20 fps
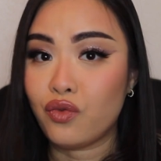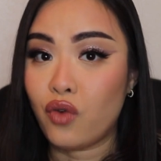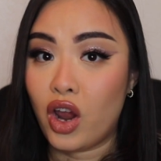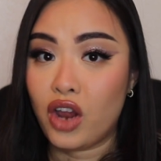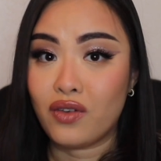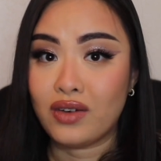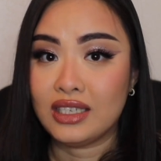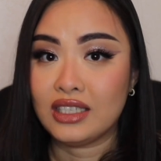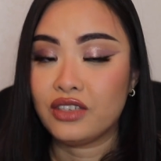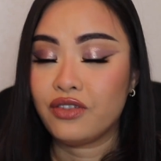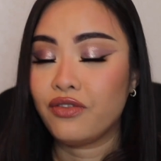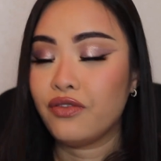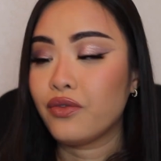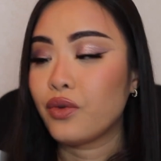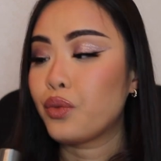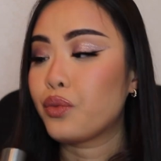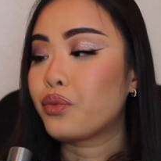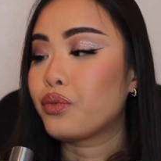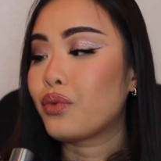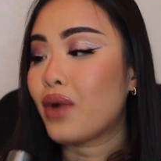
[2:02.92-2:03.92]
fragrance
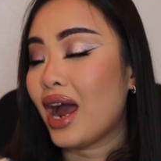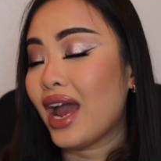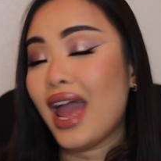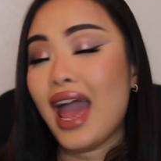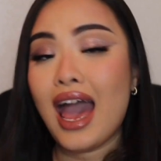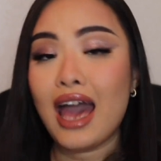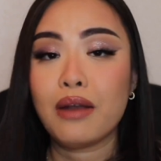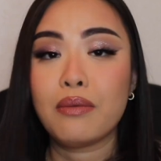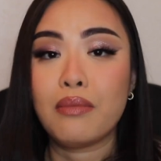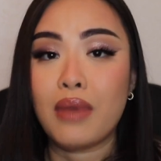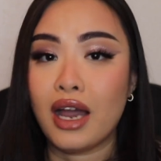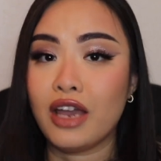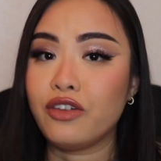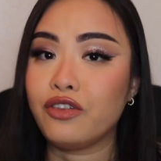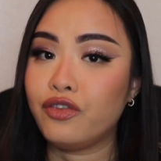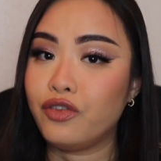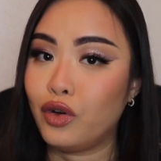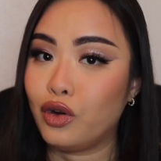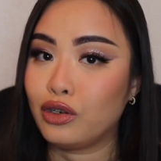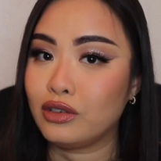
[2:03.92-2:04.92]
right at my
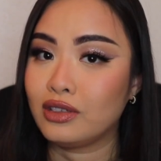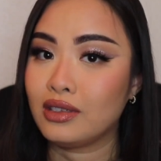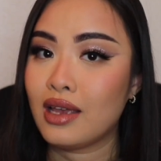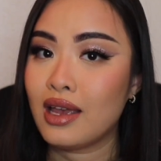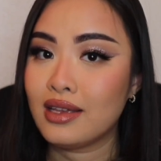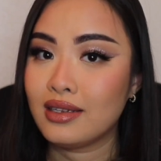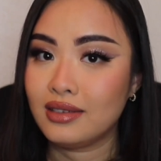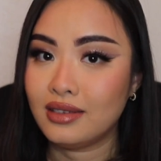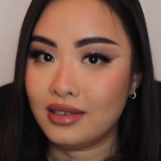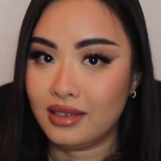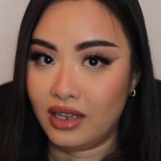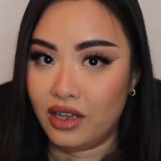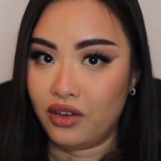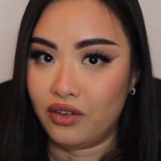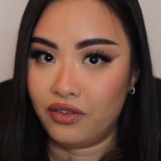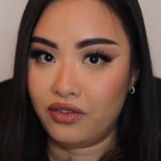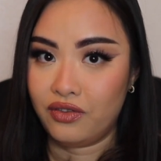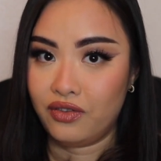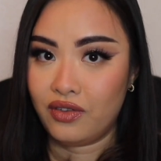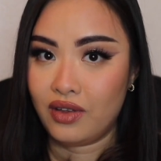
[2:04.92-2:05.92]
first
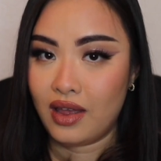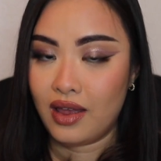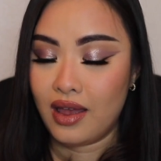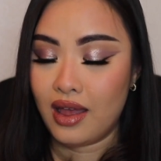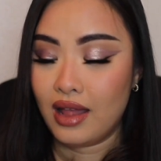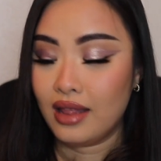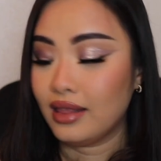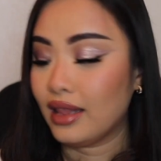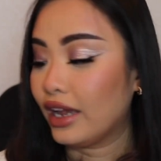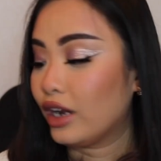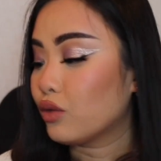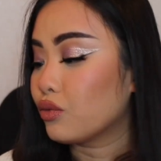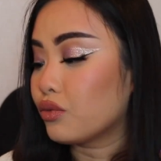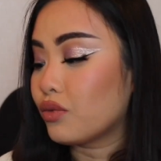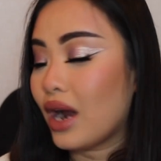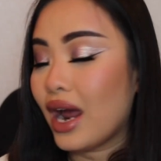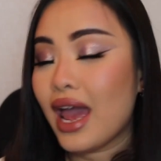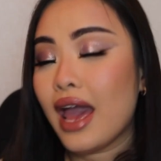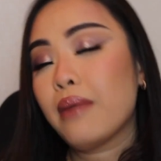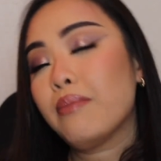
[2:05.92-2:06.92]
sniff. Like,
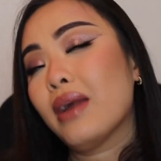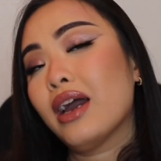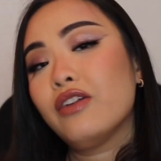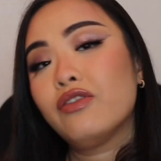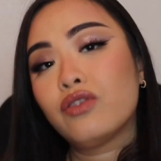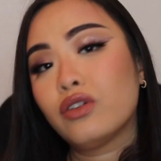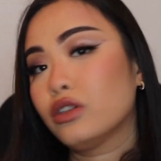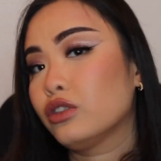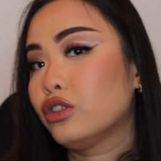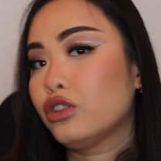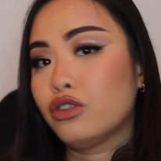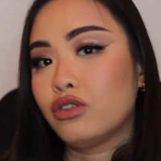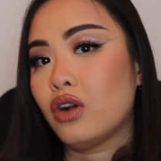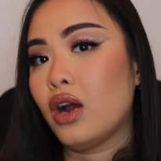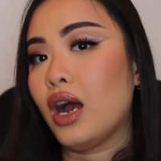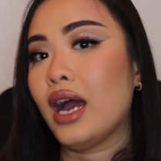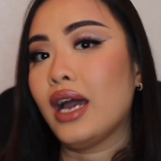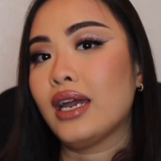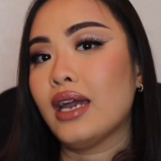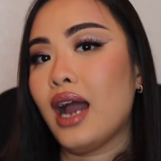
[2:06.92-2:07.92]
right at my first
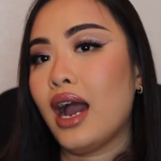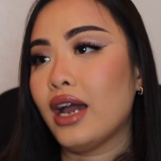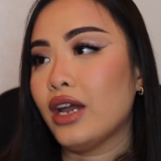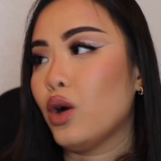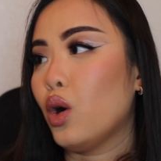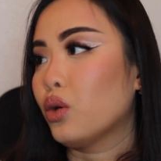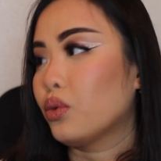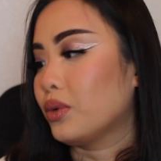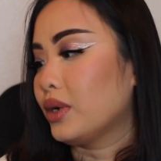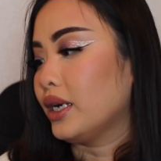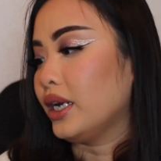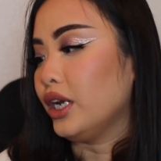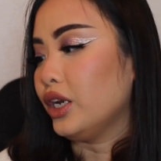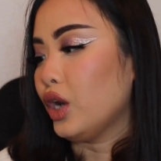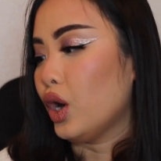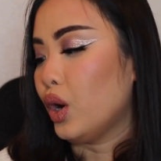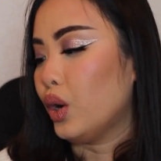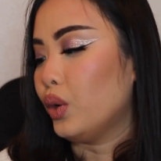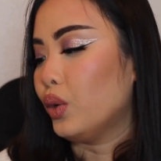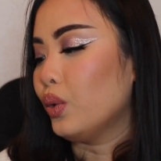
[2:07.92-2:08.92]
try, I already
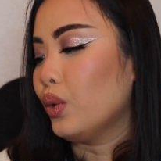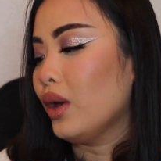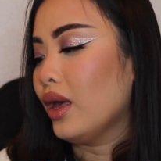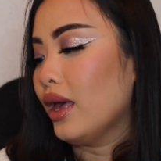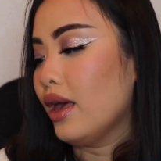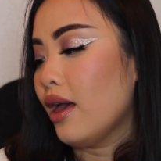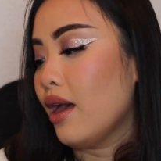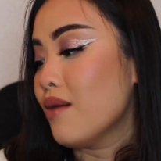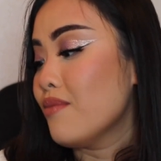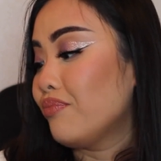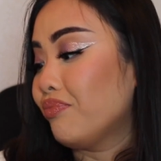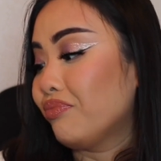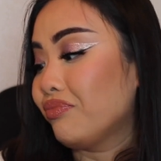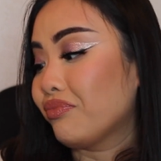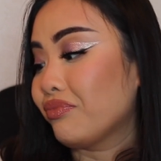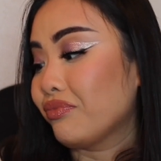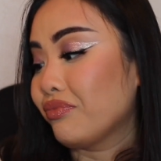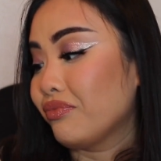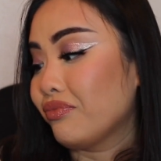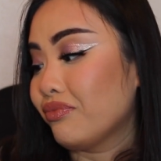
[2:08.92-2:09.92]
know
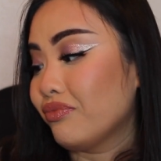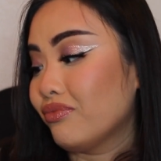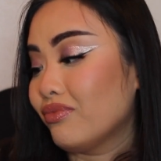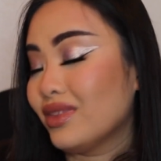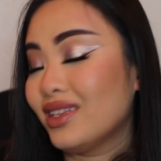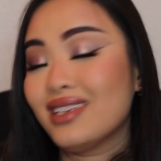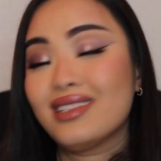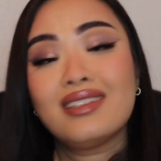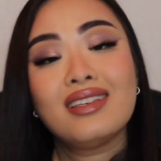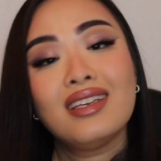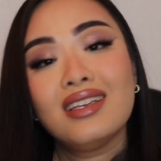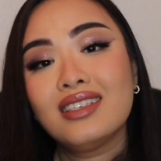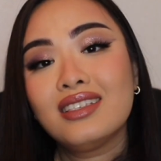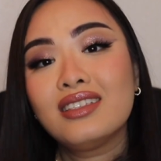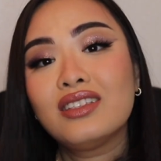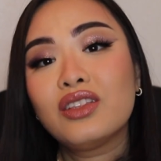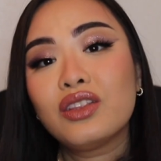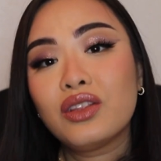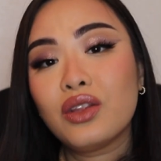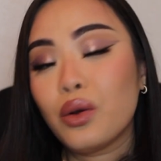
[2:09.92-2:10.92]
this
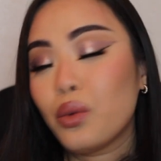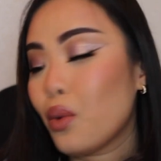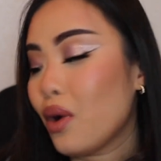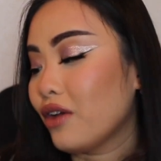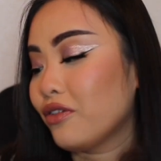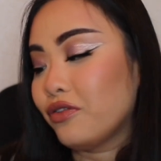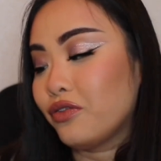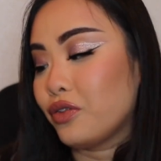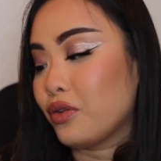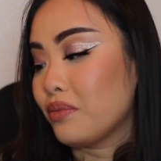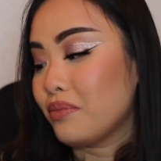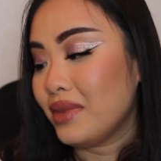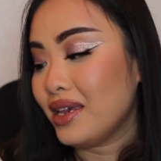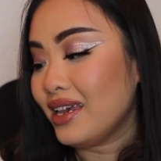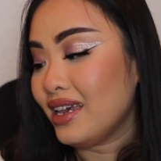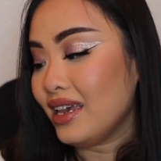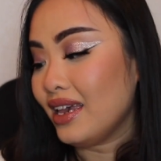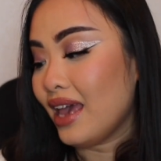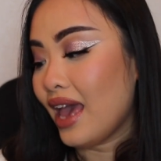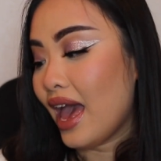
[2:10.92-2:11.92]
is the one for
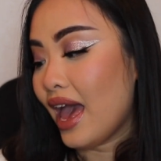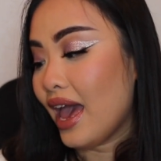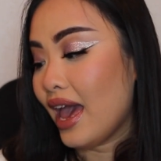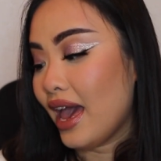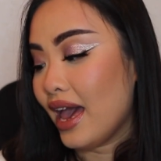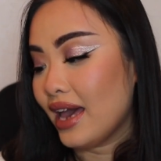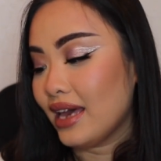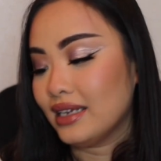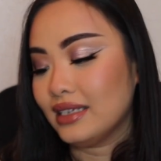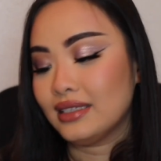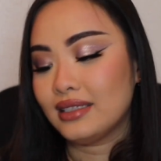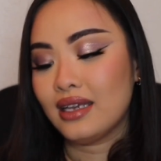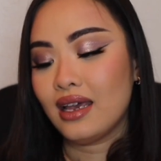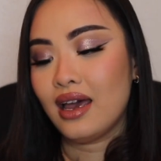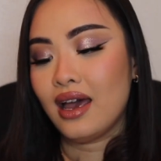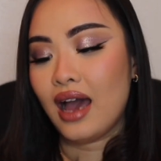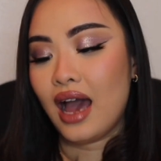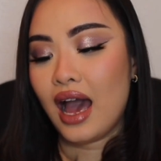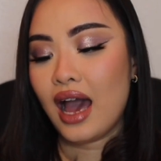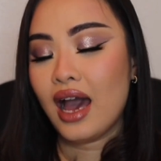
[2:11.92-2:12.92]
me. And
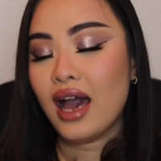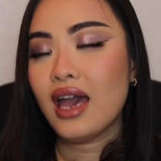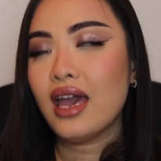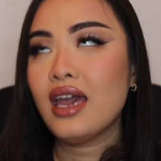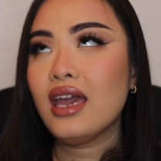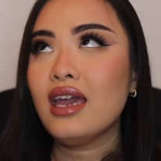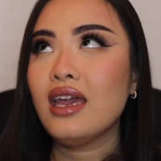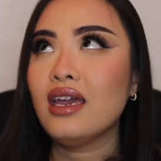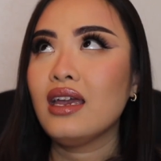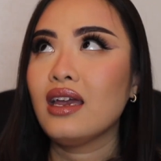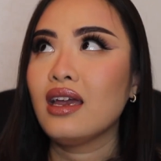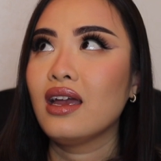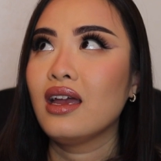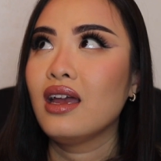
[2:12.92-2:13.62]
I